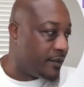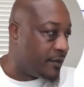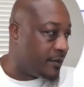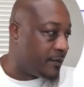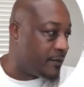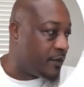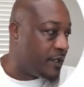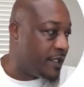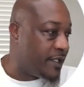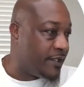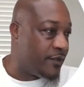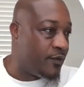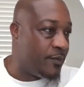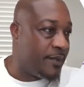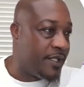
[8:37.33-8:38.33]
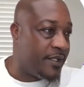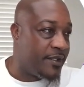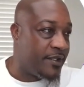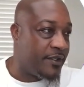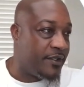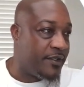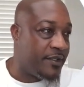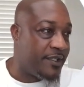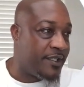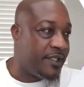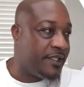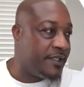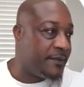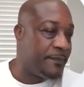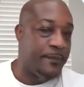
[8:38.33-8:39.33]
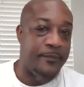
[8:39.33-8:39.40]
I'm going to zoom in so you can see it.